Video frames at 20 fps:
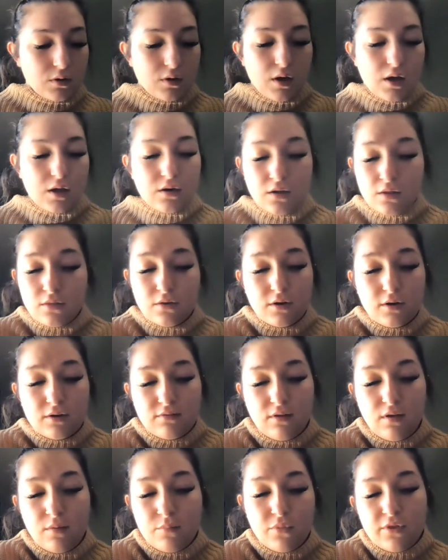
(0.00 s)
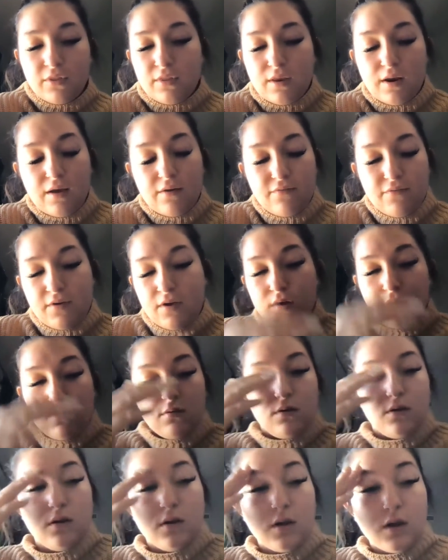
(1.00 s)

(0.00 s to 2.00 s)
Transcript: Another example that I found